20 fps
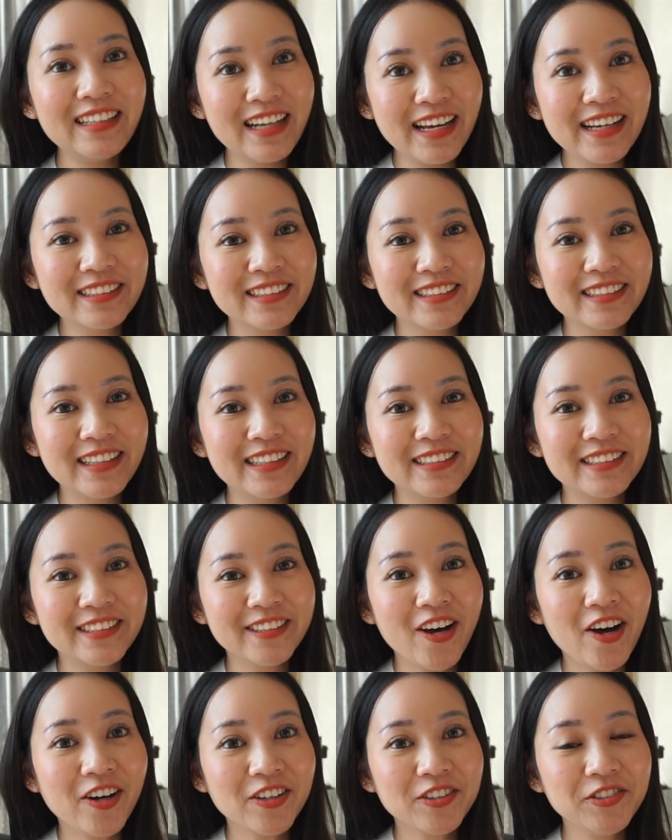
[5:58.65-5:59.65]
next, let's
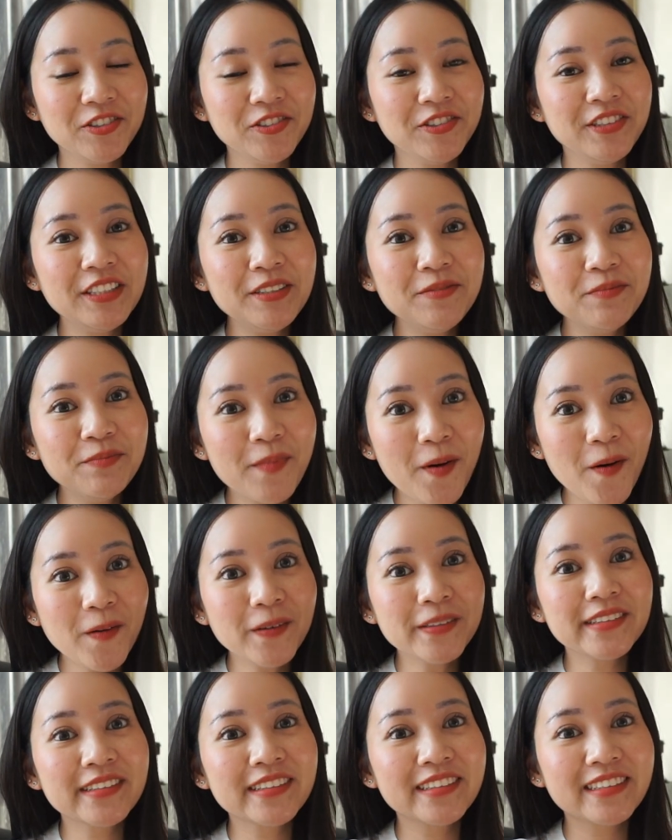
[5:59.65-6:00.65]
talk to the
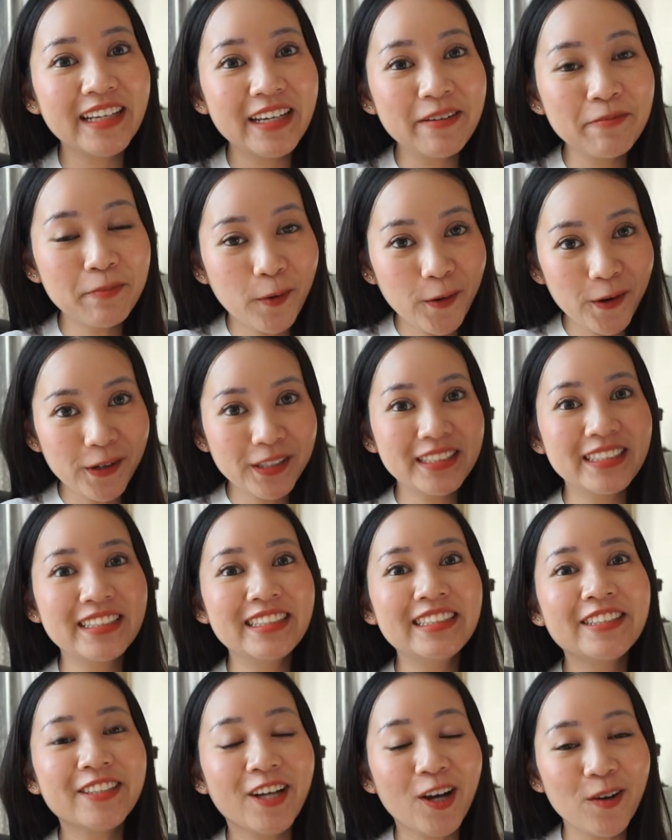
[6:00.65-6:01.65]
most
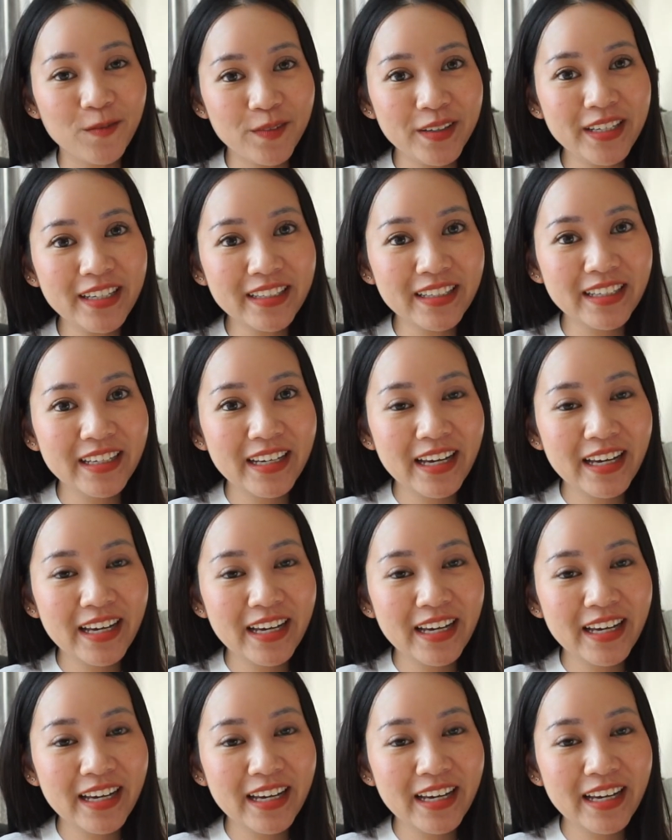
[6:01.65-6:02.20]
important topic,